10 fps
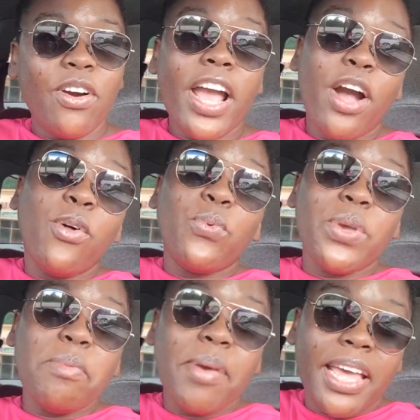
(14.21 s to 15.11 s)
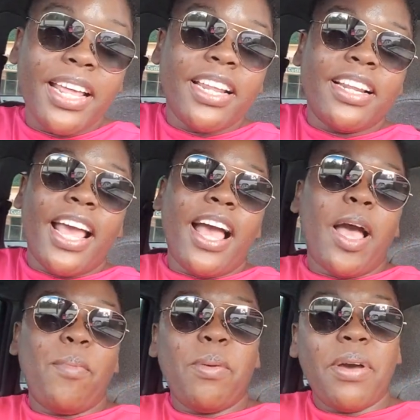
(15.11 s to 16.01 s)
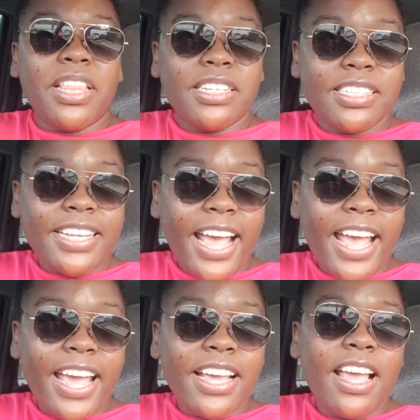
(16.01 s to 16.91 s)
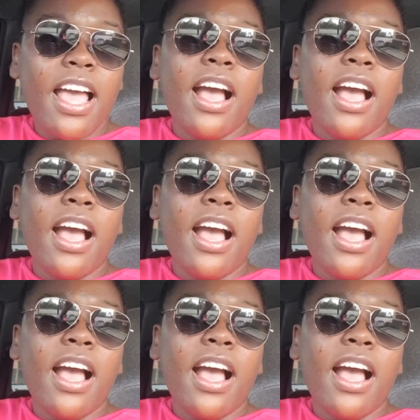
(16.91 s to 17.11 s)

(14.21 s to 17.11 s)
all women, a happy Mother's Day.